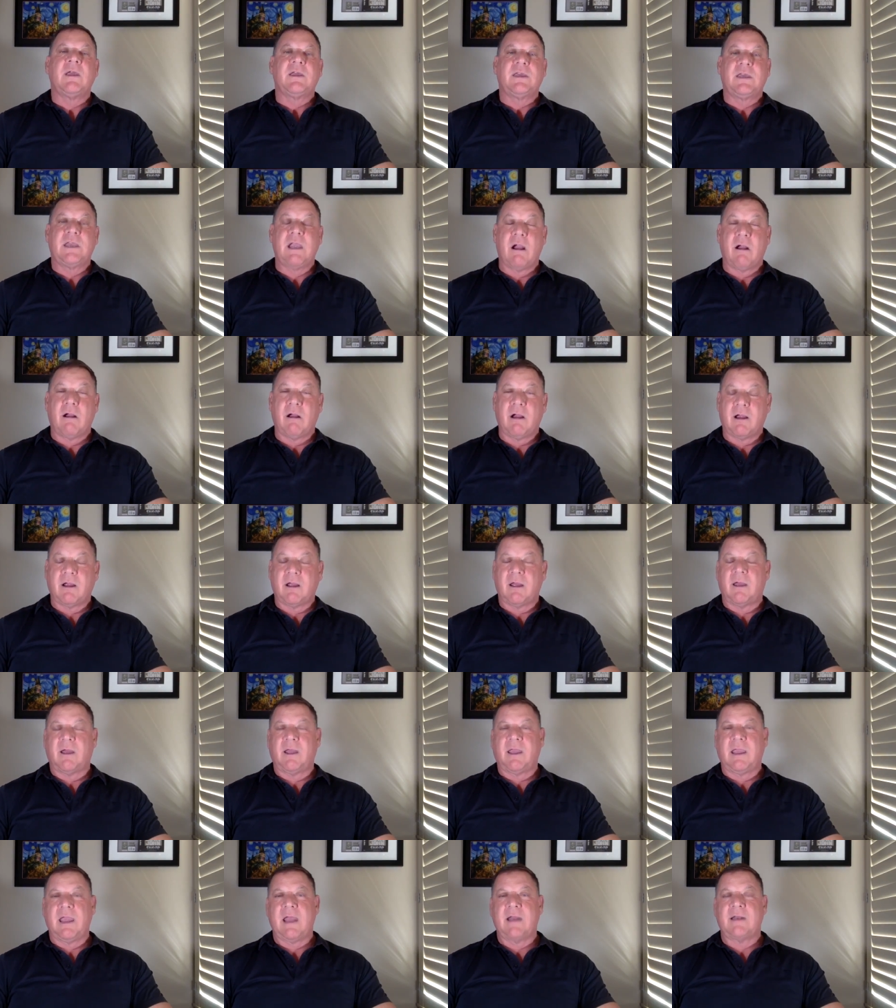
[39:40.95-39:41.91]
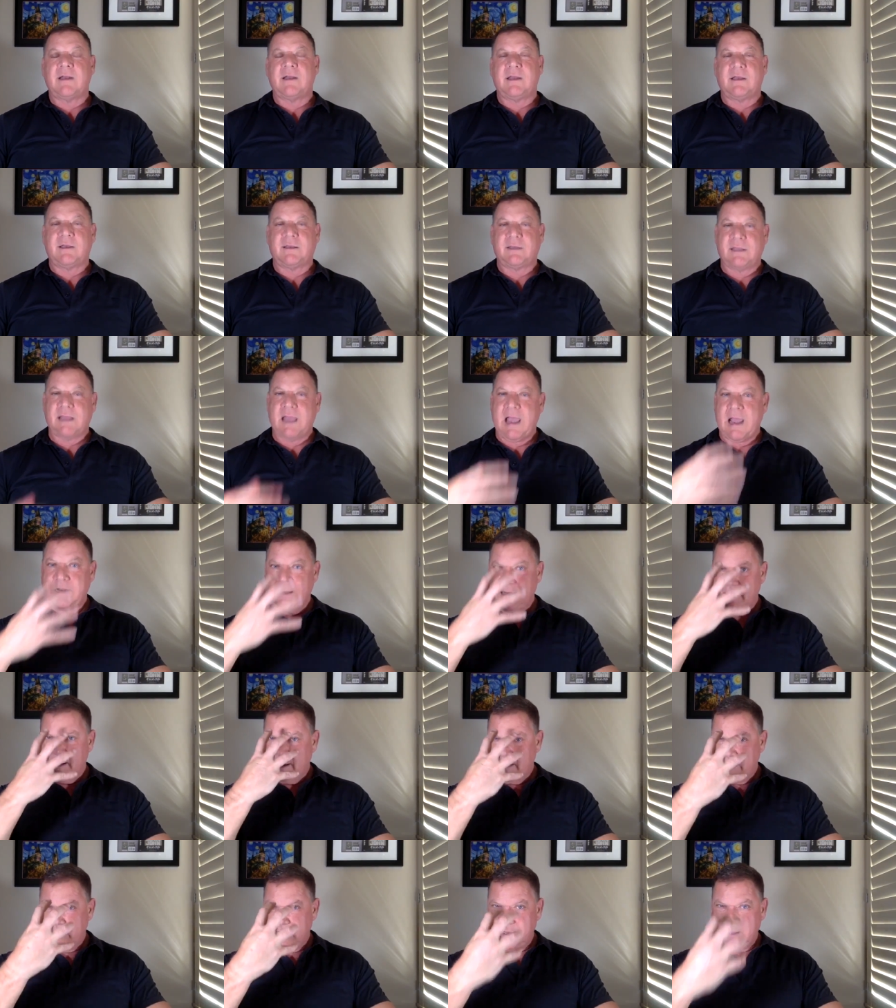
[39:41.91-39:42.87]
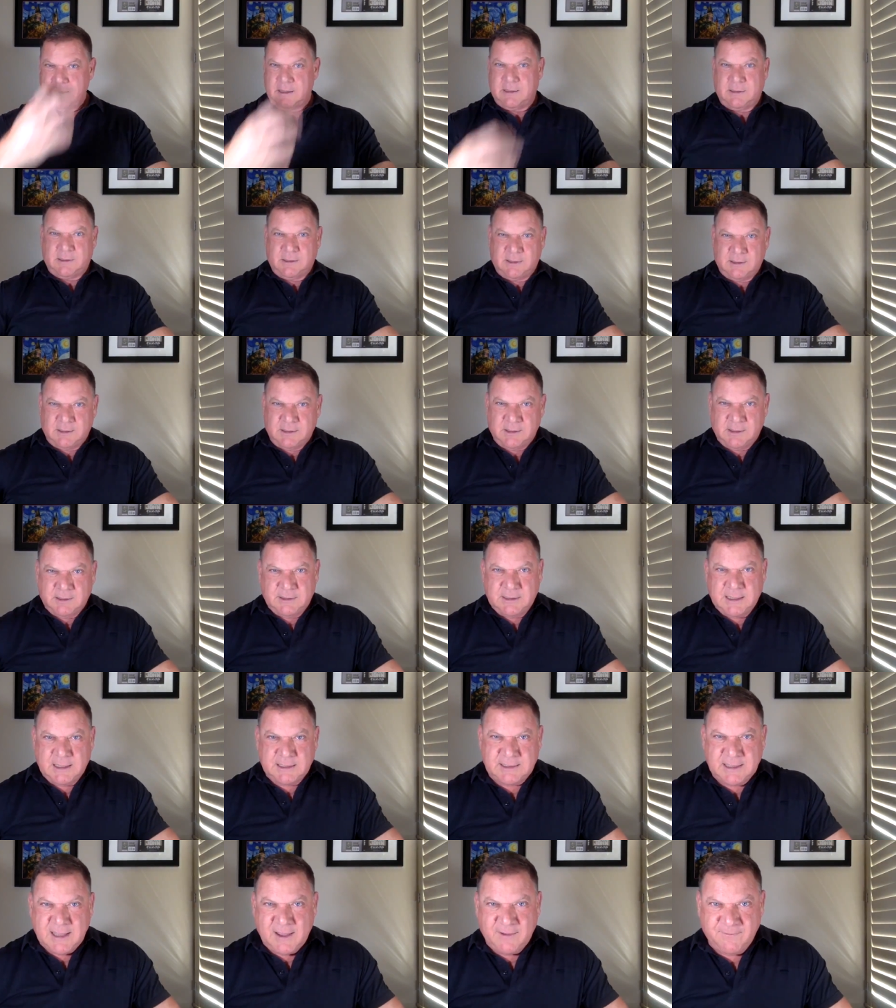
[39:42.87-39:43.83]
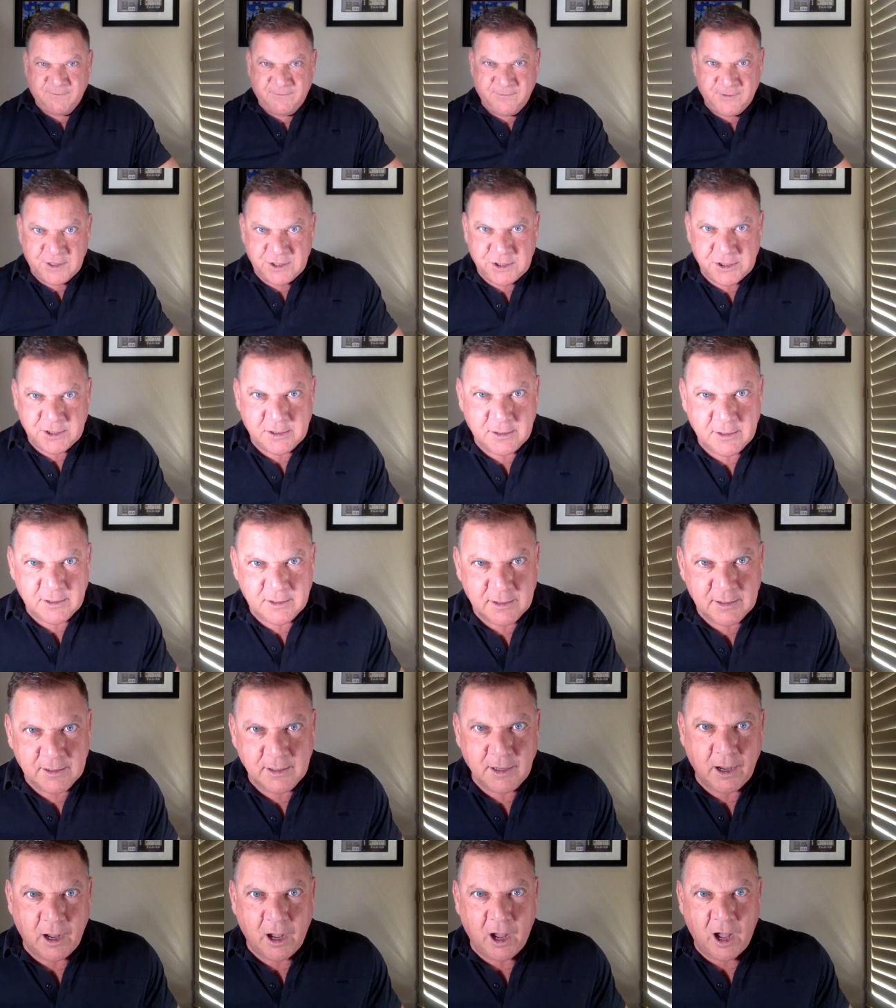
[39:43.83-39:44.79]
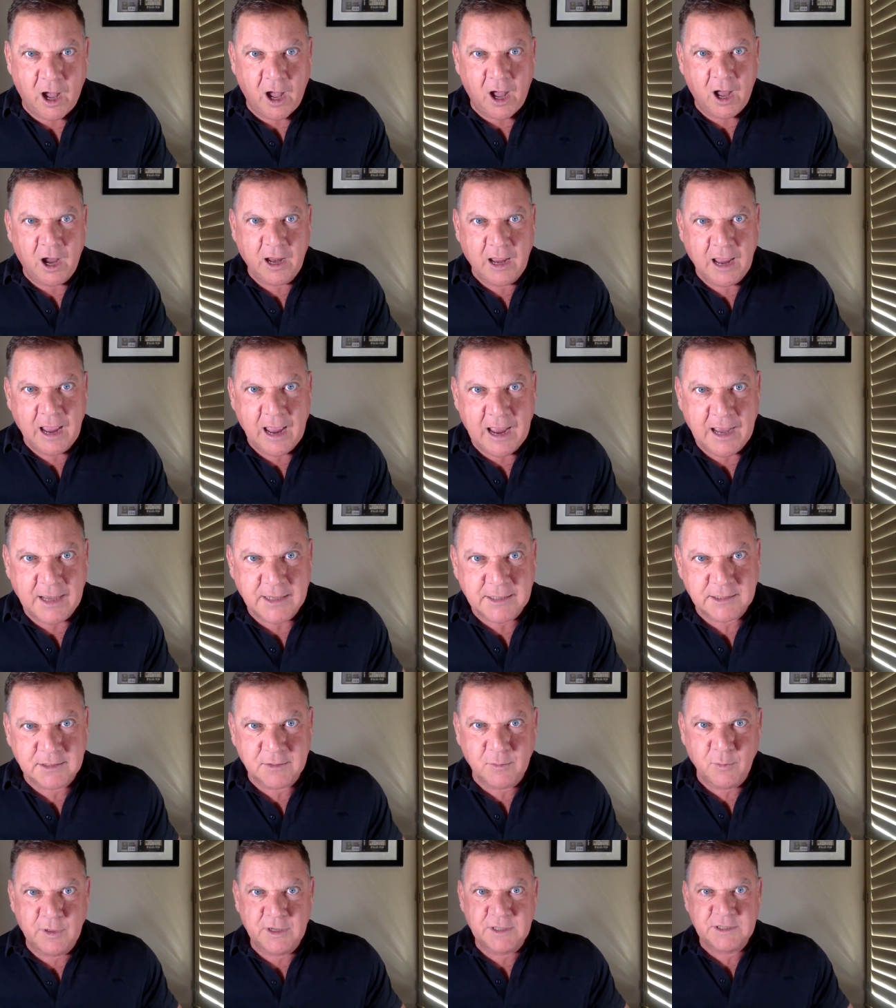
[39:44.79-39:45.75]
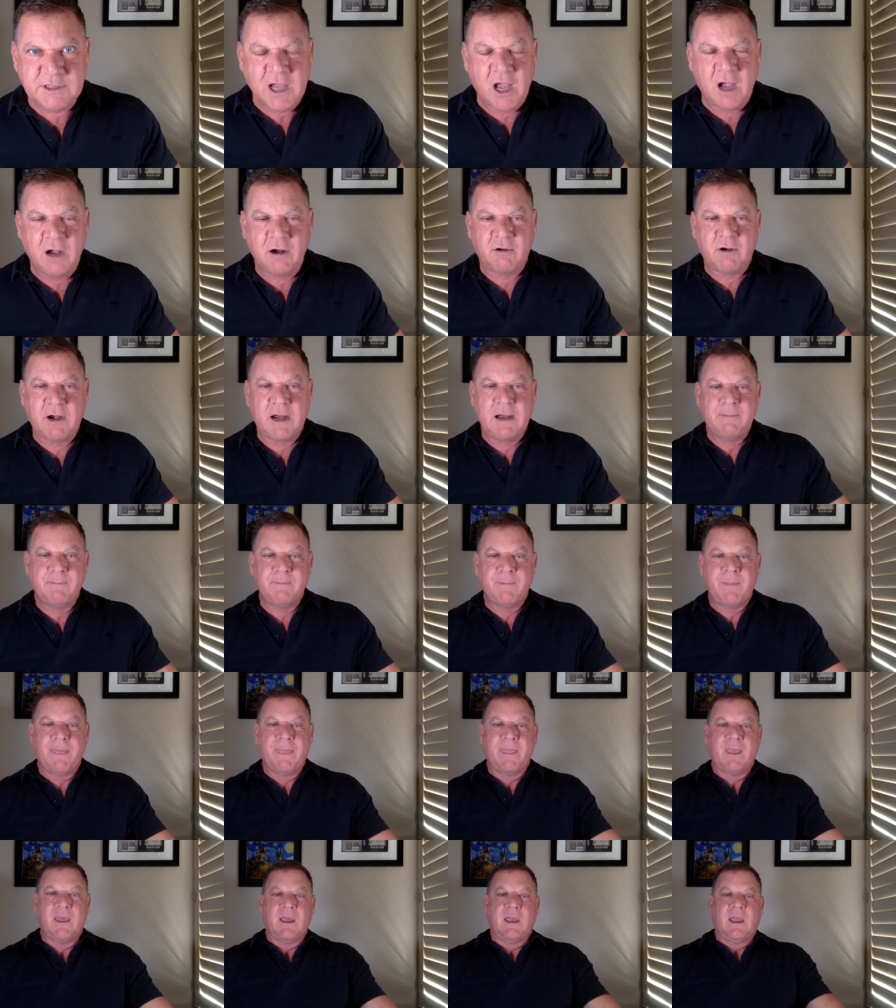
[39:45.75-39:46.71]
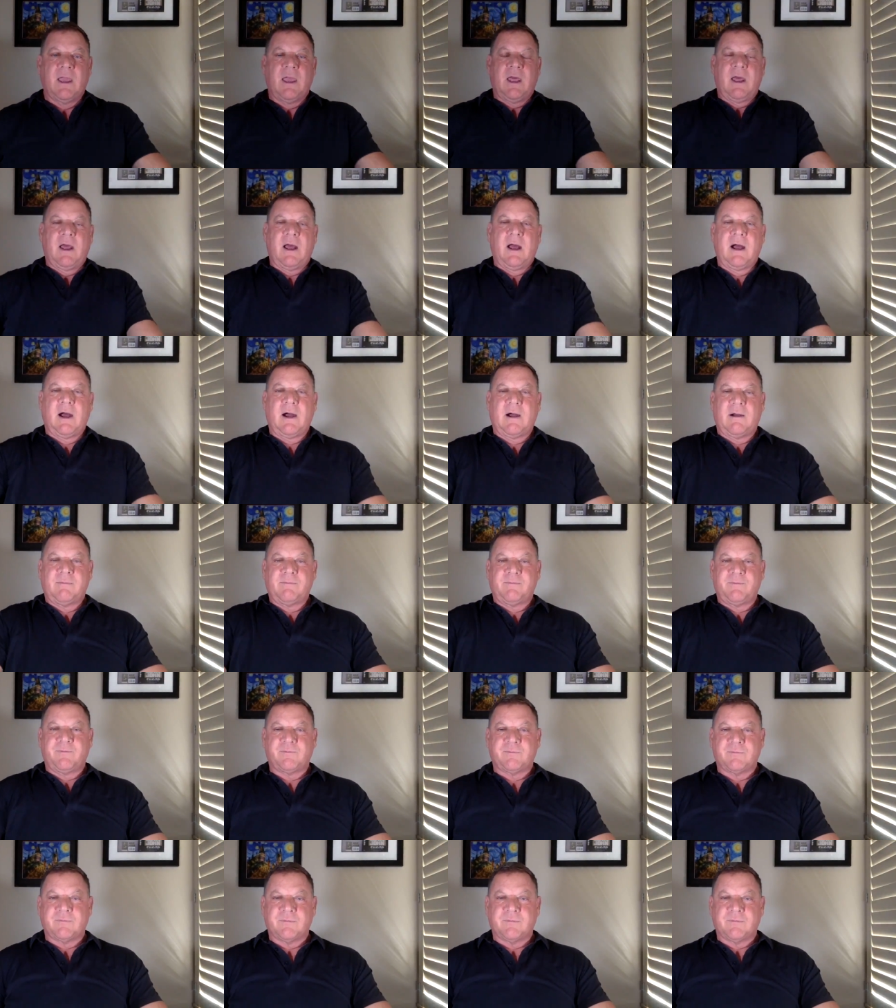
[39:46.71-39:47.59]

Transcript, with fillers: Yarrick again is that that's that vision a hawk has when it's hungry. Um,